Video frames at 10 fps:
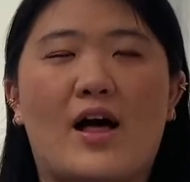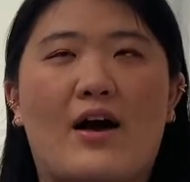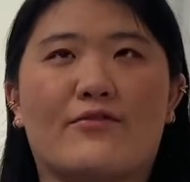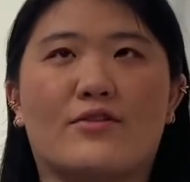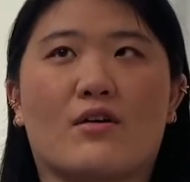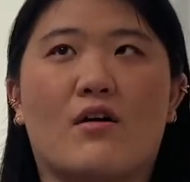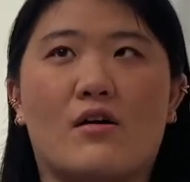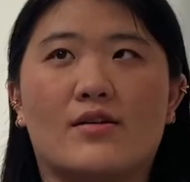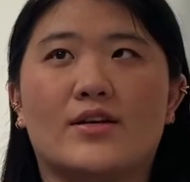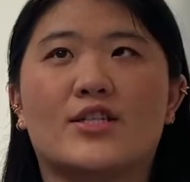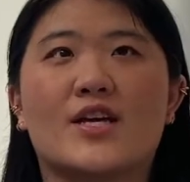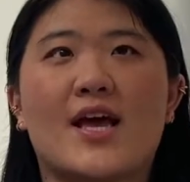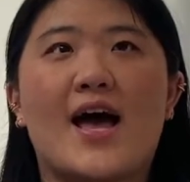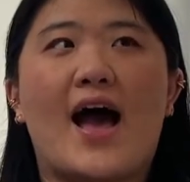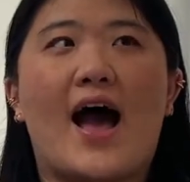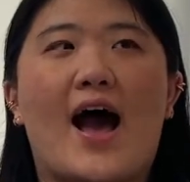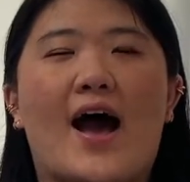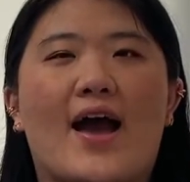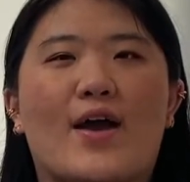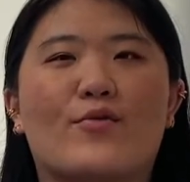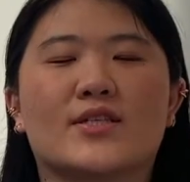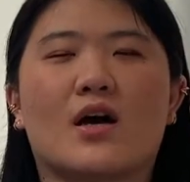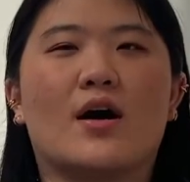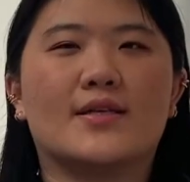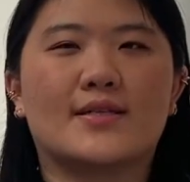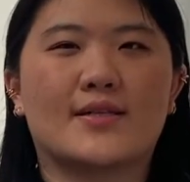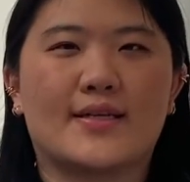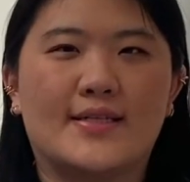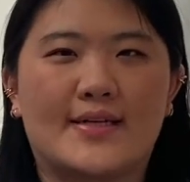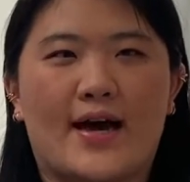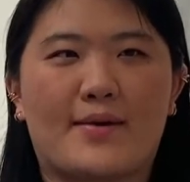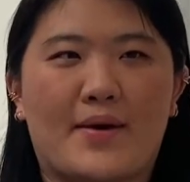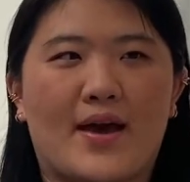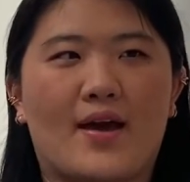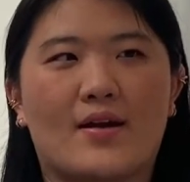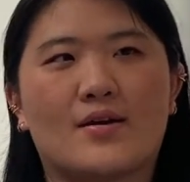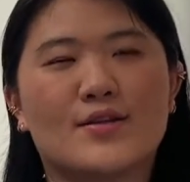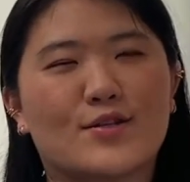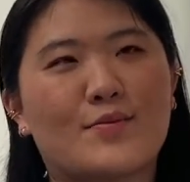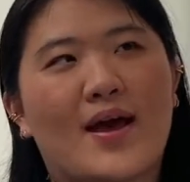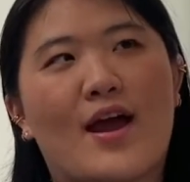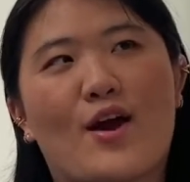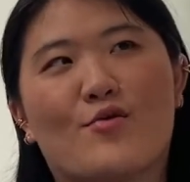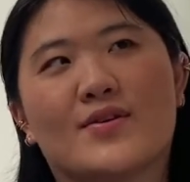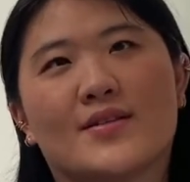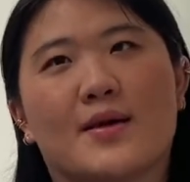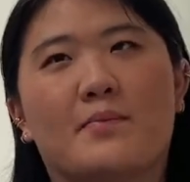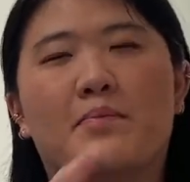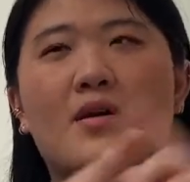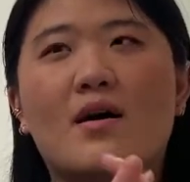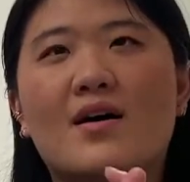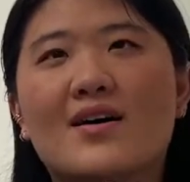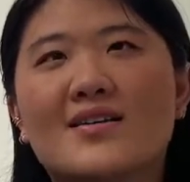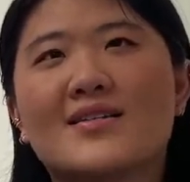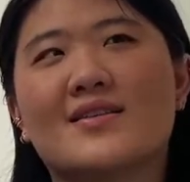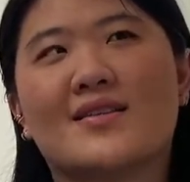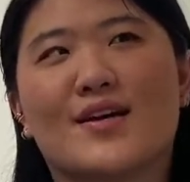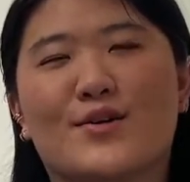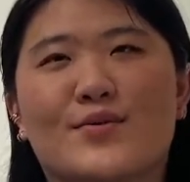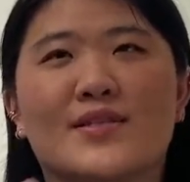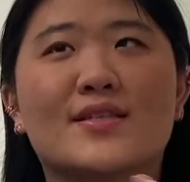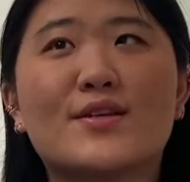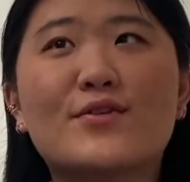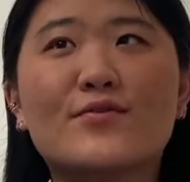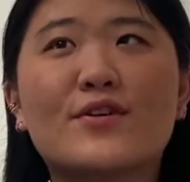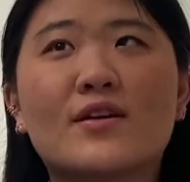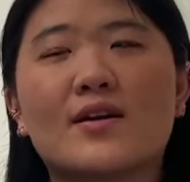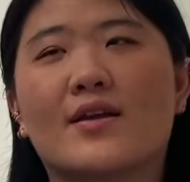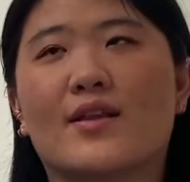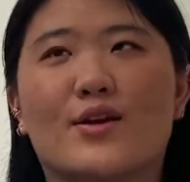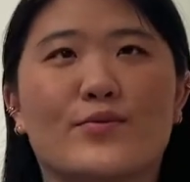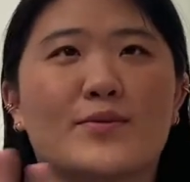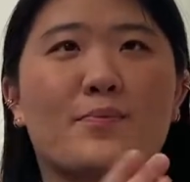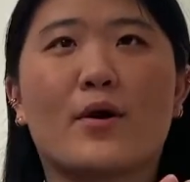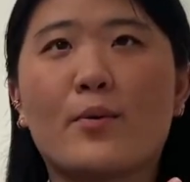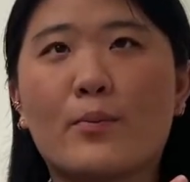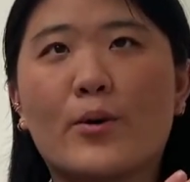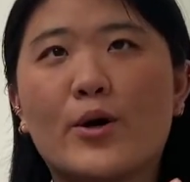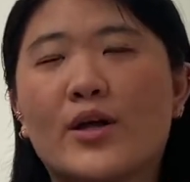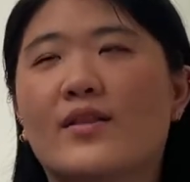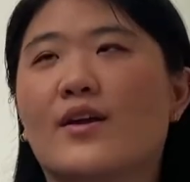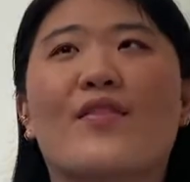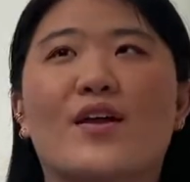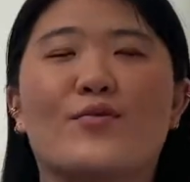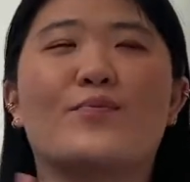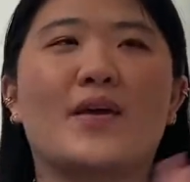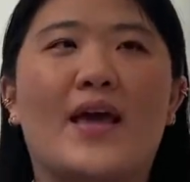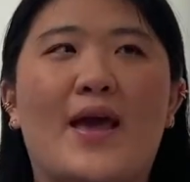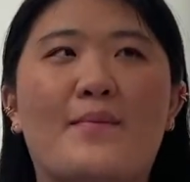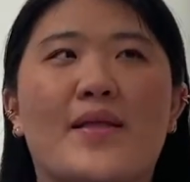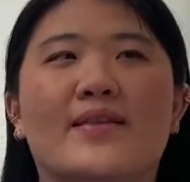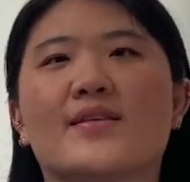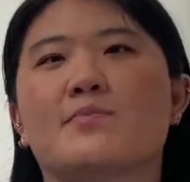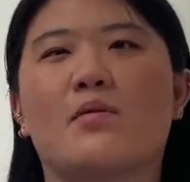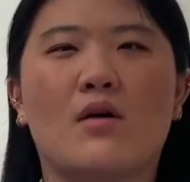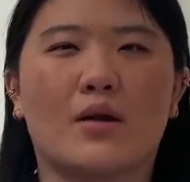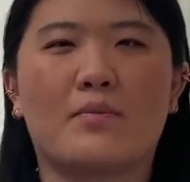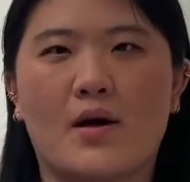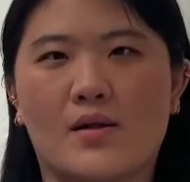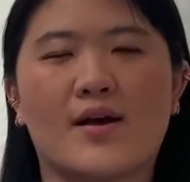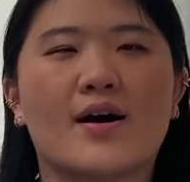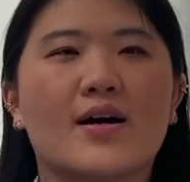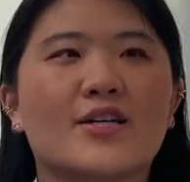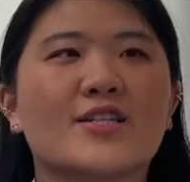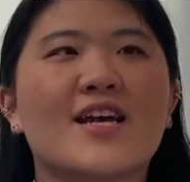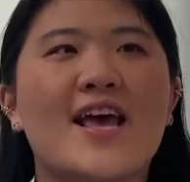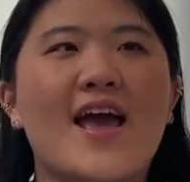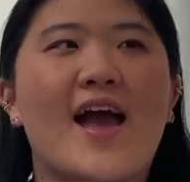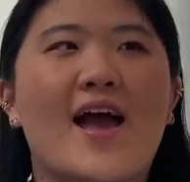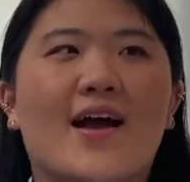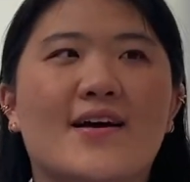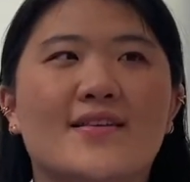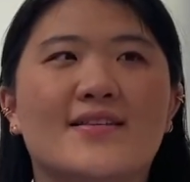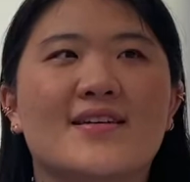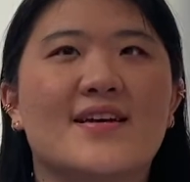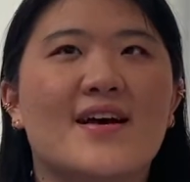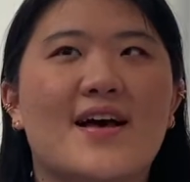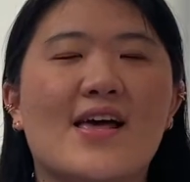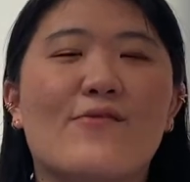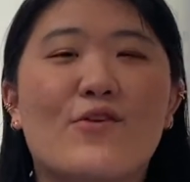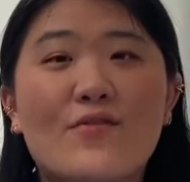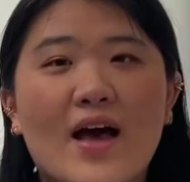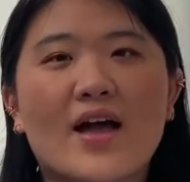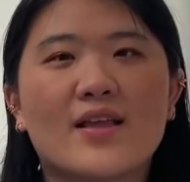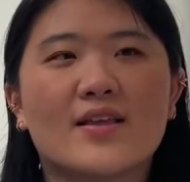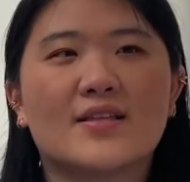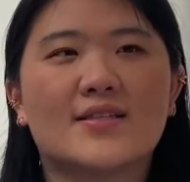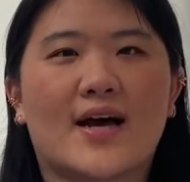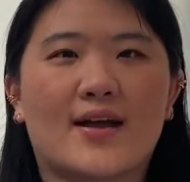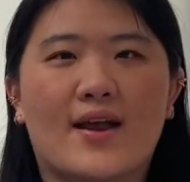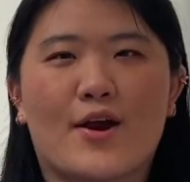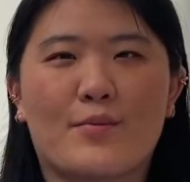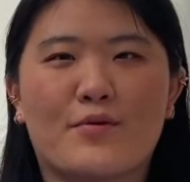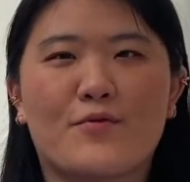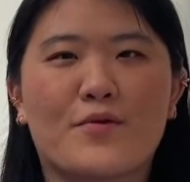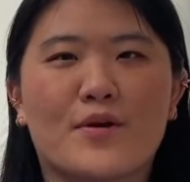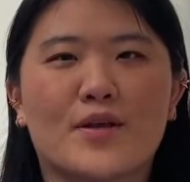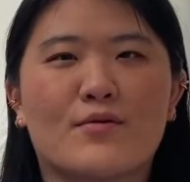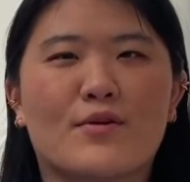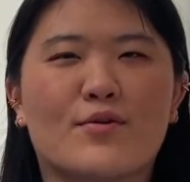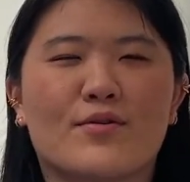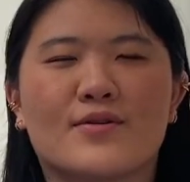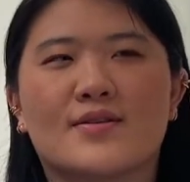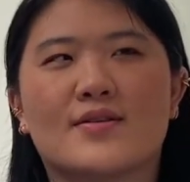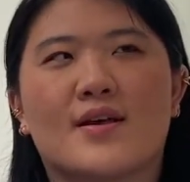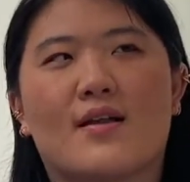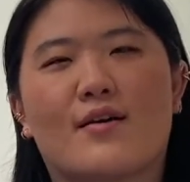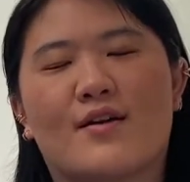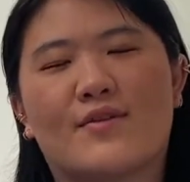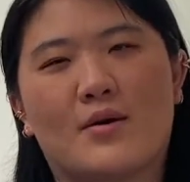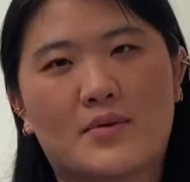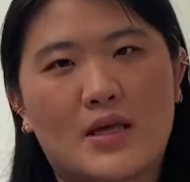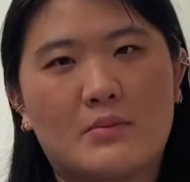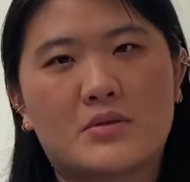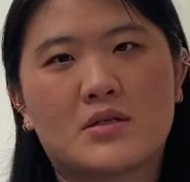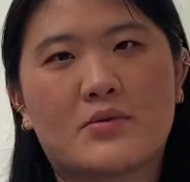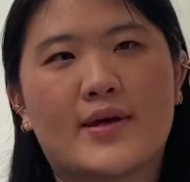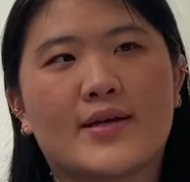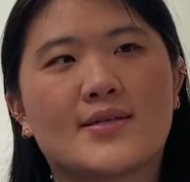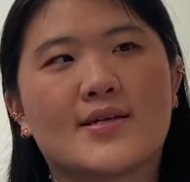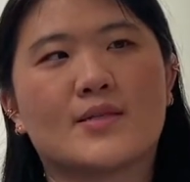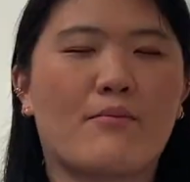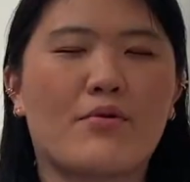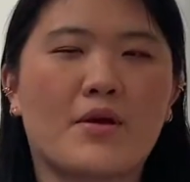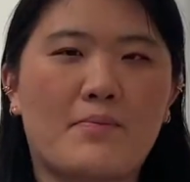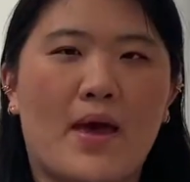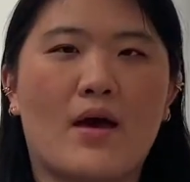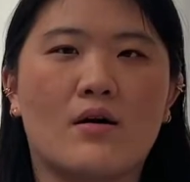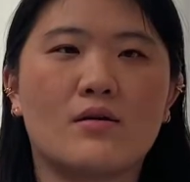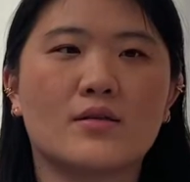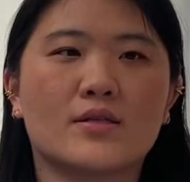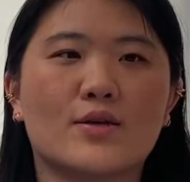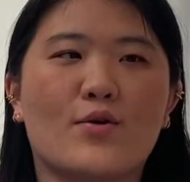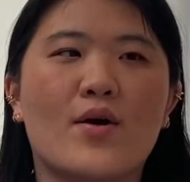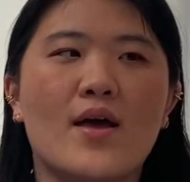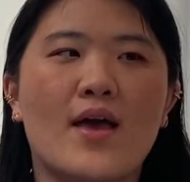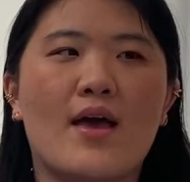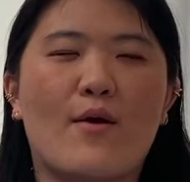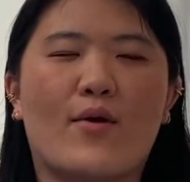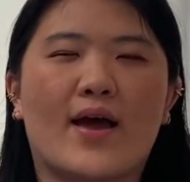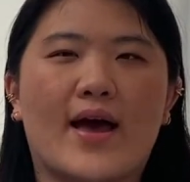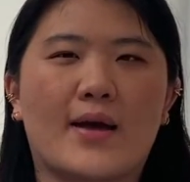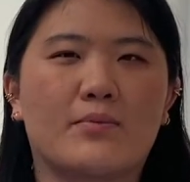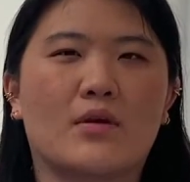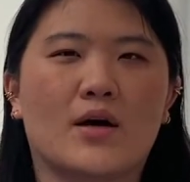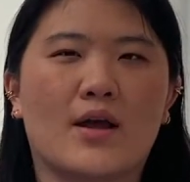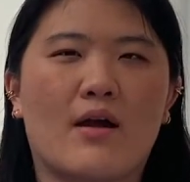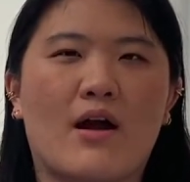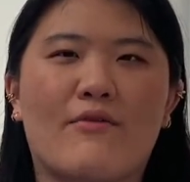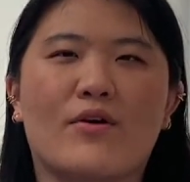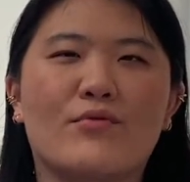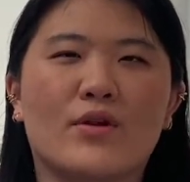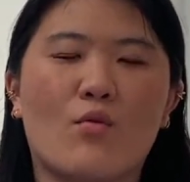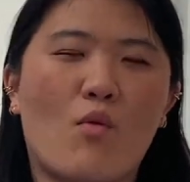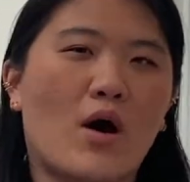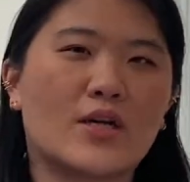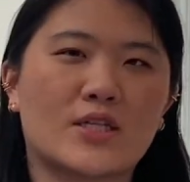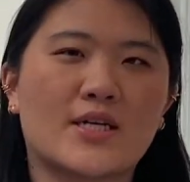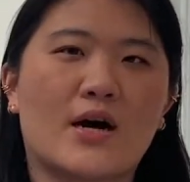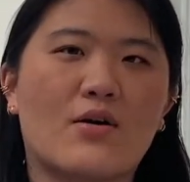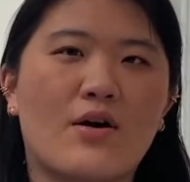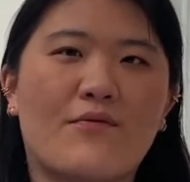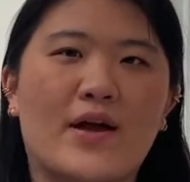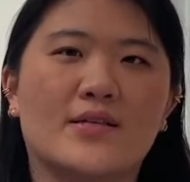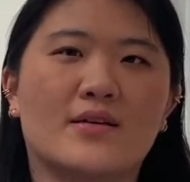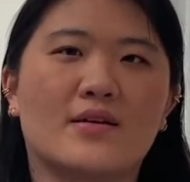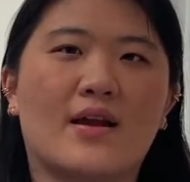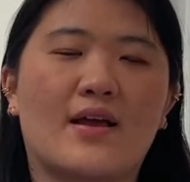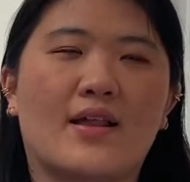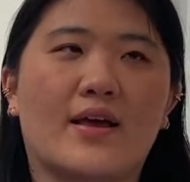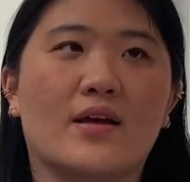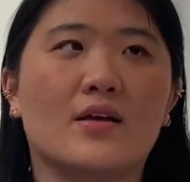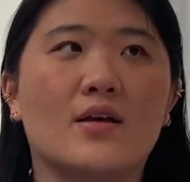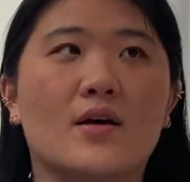after college, I was constantly dyeing my hair. So my hair was like blonde, and then it was silver, and then it was purple, and then it became like this blonde balayage. And if you've had dyed hair before, you know there's a lot of upkeep to it. I'm pretty pale, so when I had blonde hair, I felt really washed out if I didn't like